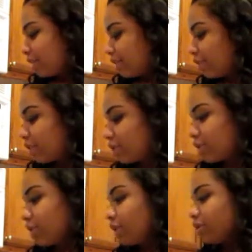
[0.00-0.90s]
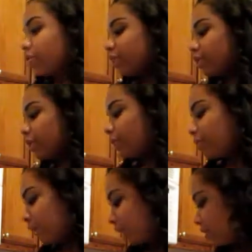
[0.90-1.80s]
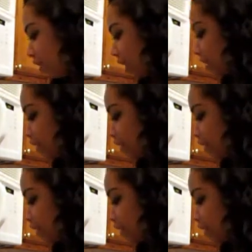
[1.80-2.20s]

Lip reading: So we're just going to wait till that